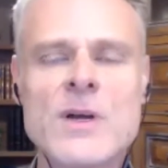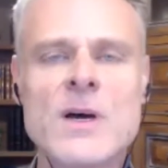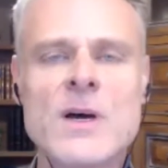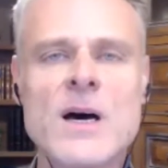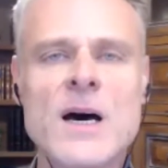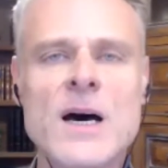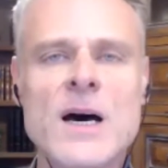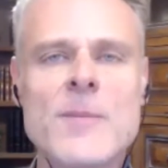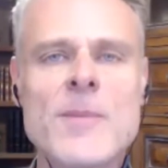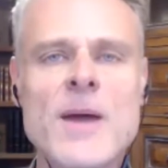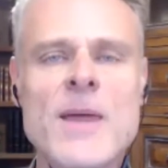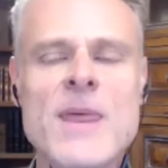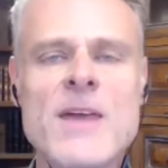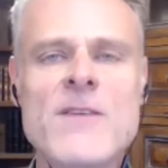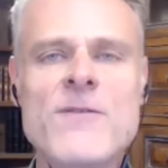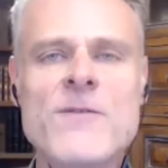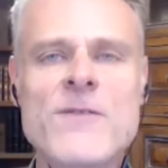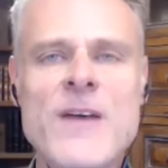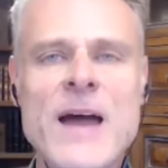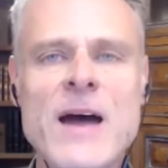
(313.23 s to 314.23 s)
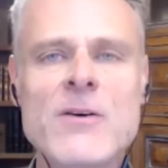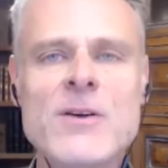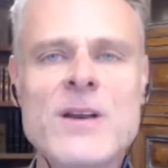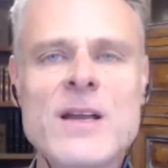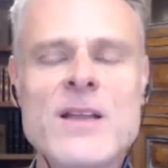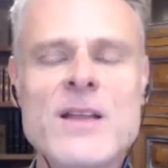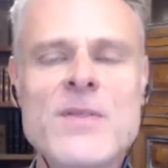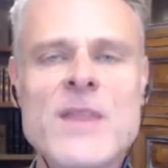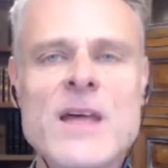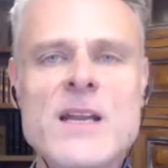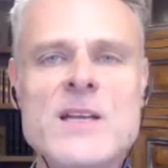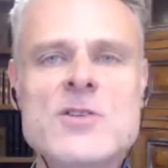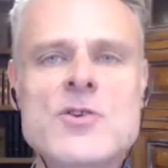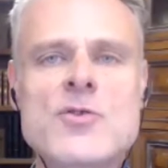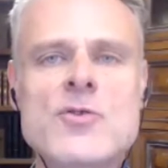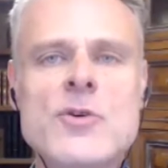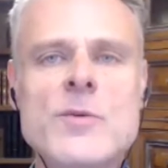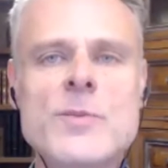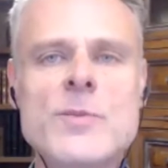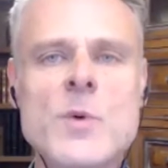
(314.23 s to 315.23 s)
And they found that it's
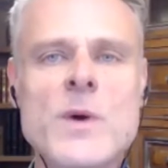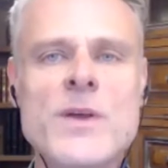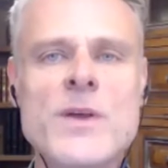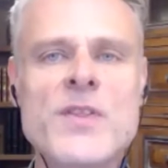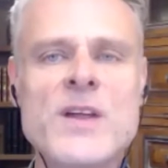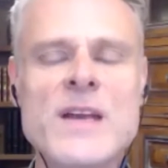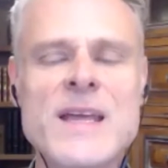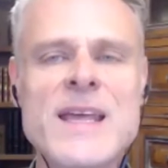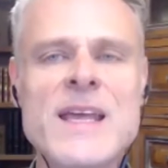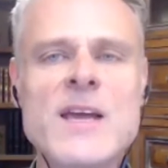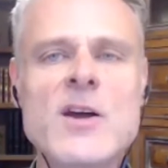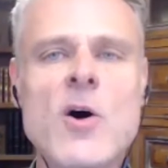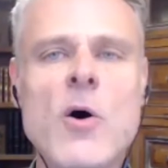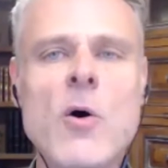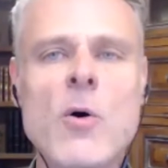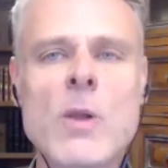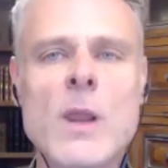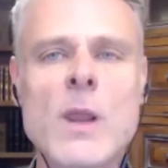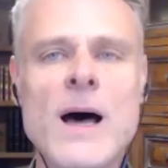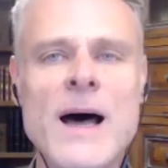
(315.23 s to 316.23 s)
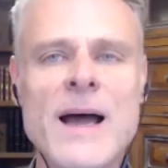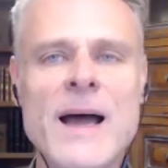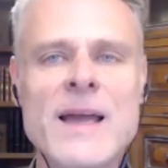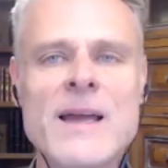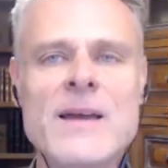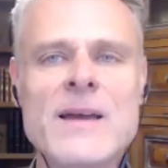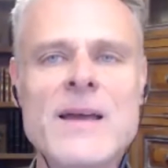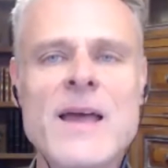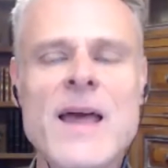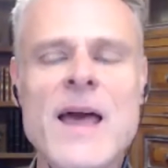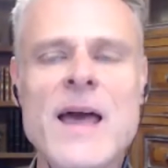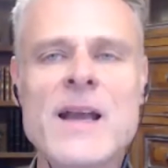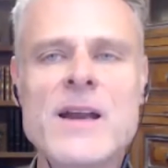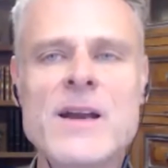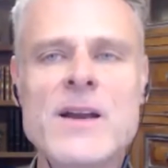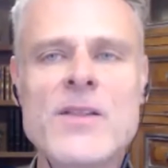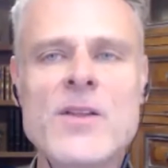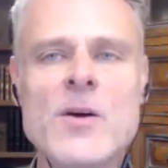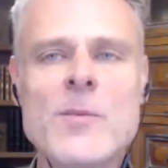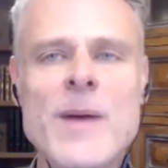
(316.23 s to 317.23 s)
grouped with an E. coli and
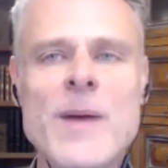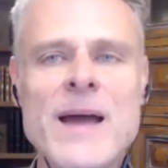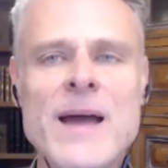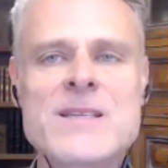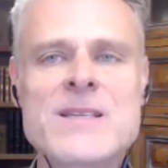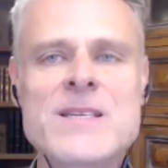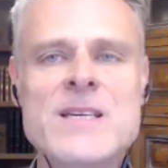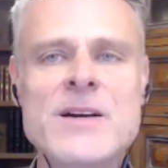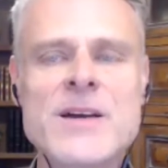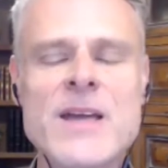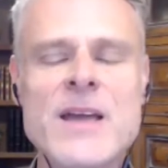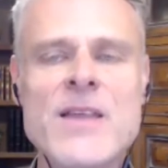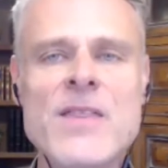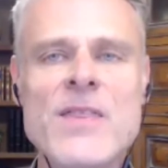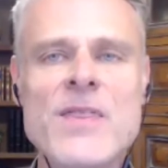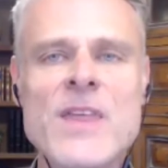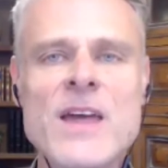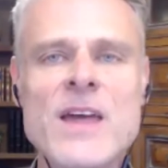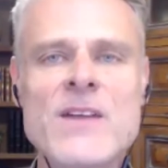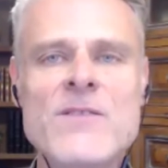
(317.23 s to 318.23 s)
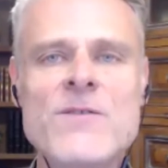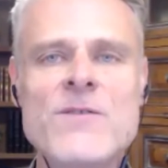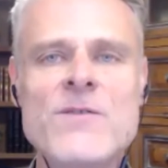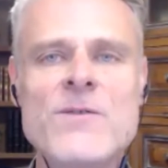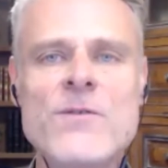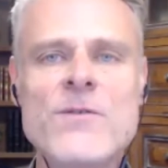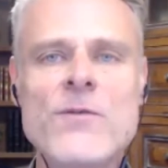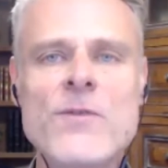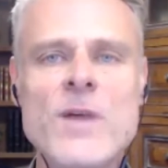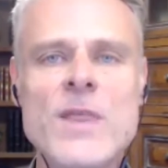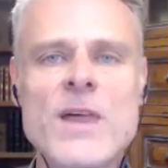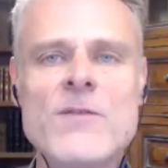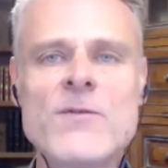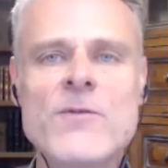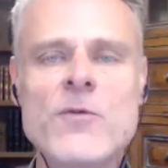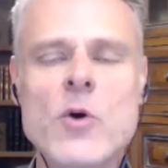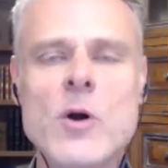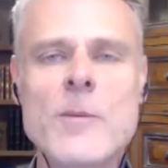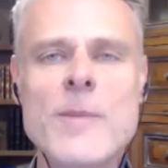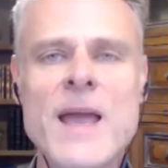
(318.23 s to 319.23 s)
another bacteria that
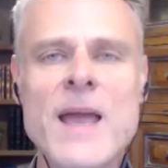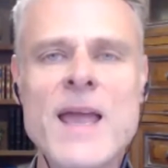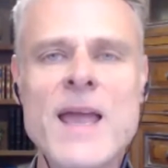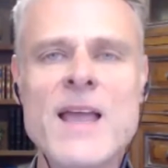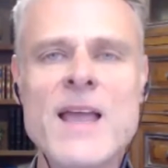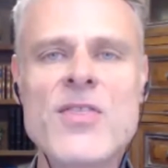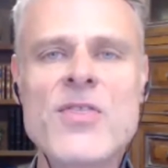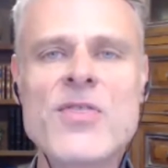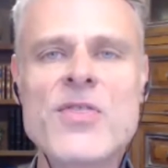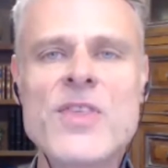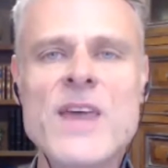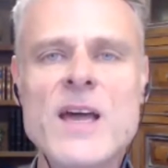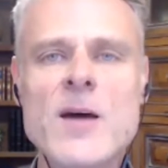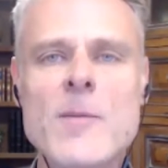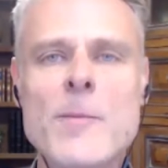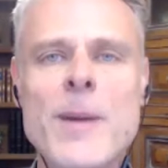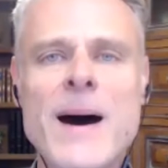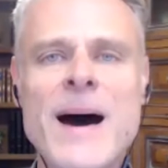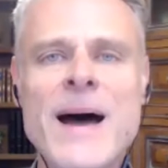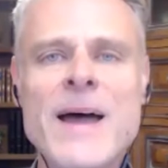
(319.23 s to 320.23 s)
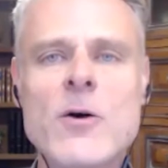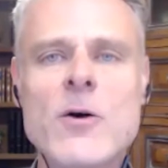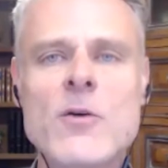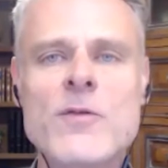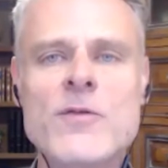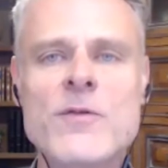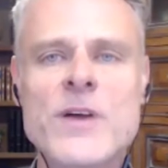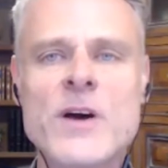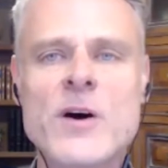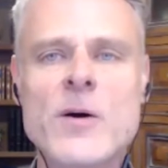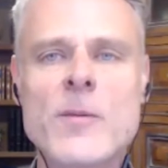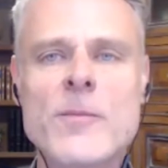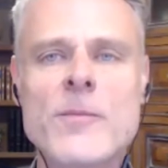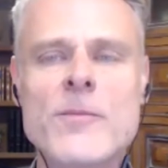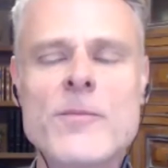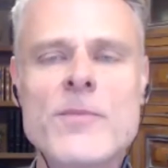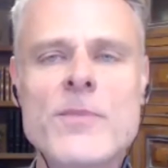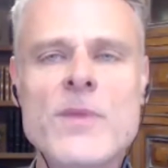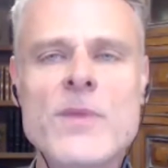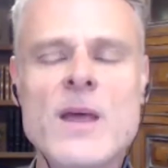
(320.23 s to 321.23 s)
form a thick biofilm.
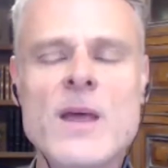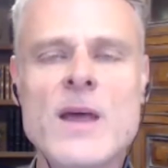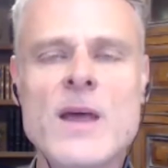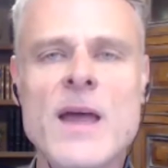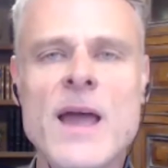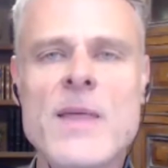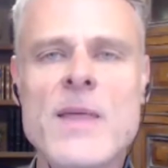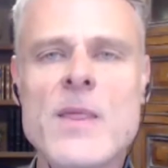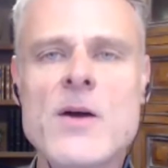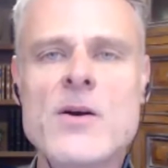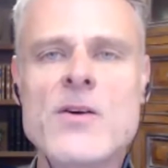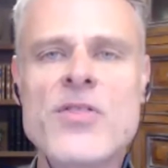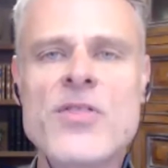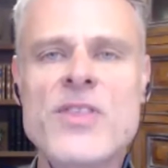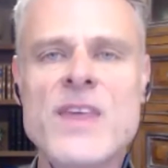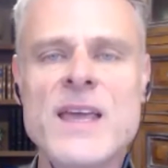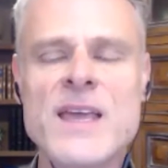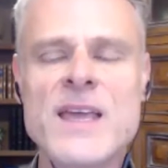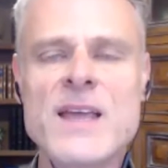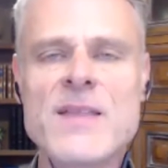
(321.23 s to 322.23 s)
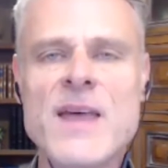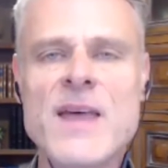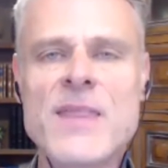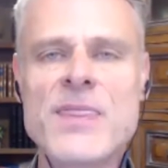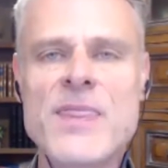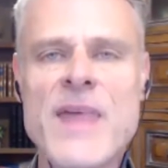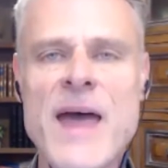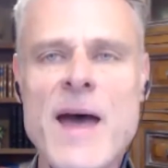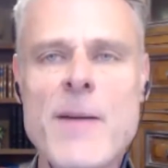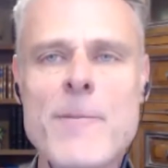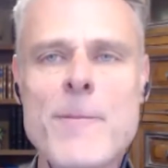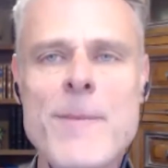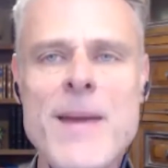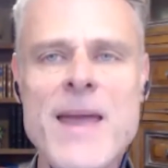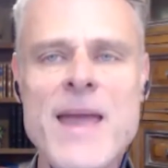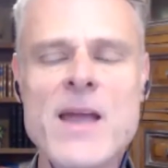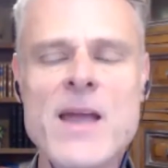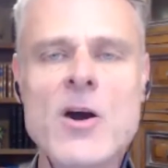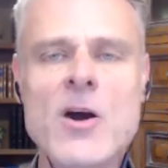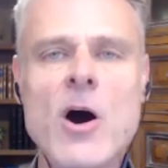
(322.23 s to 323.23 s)
And they're thinking that
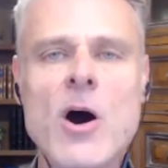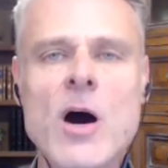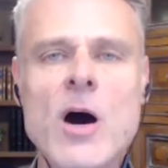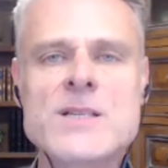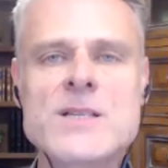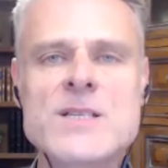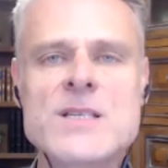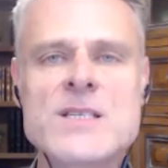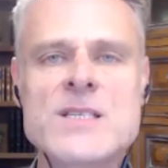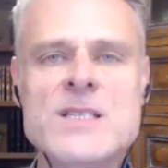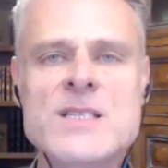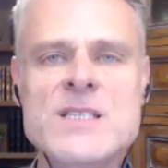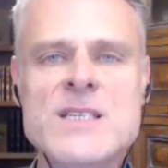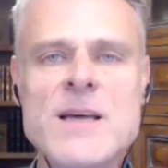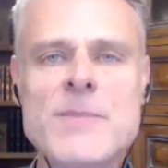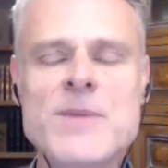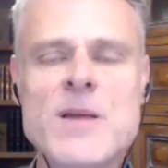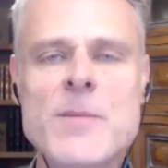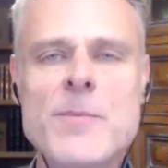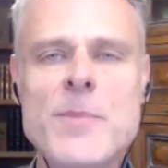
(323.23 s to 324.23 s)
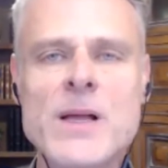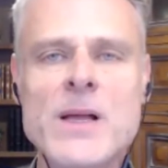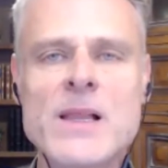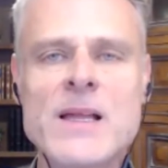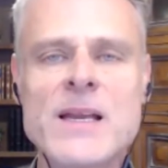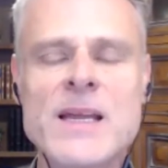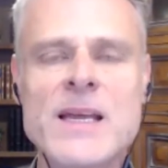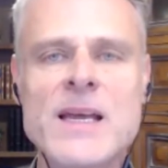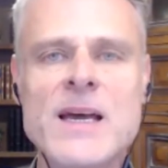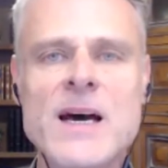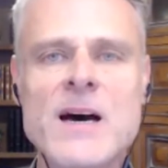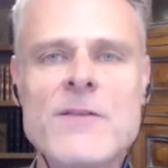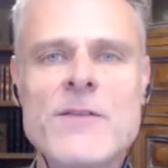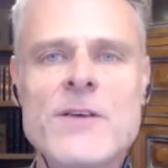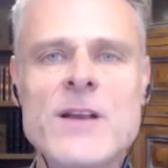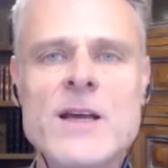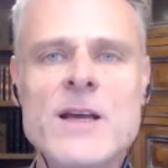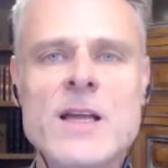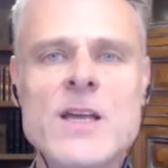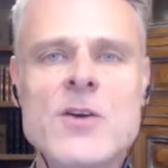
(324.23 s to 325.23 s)
may cause a susceptibility of
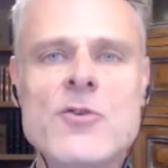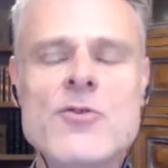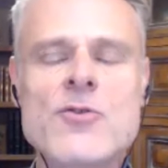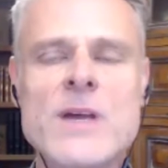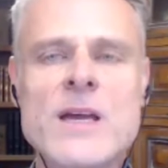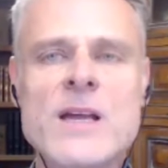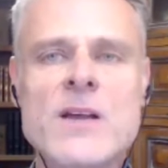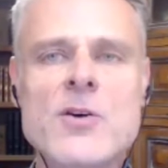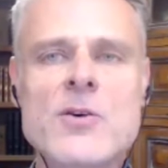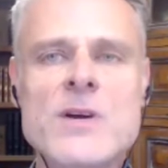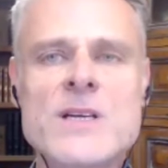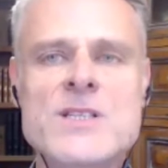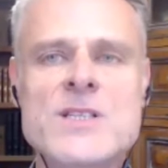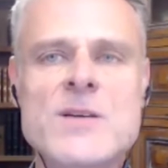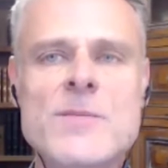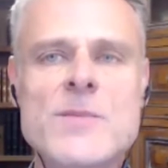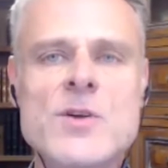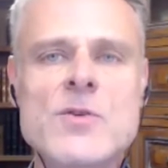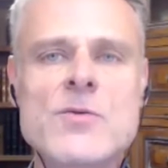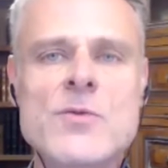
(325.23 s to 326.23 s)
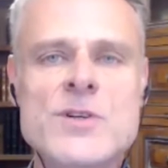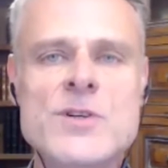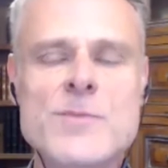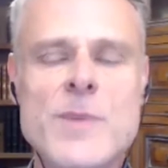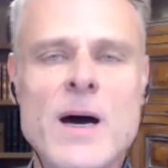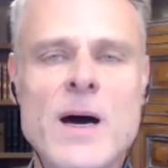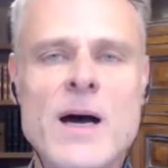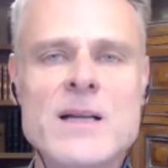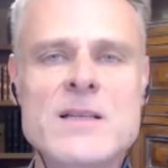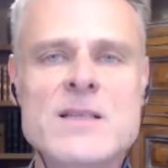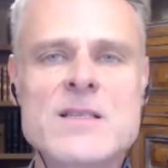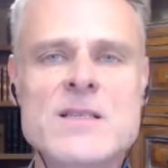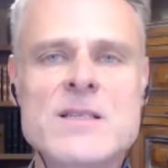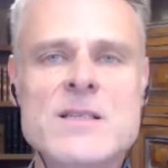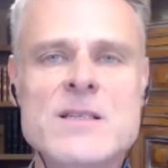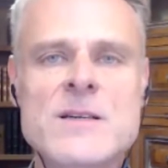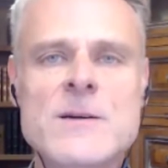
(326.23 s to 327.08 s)
an increased immune response.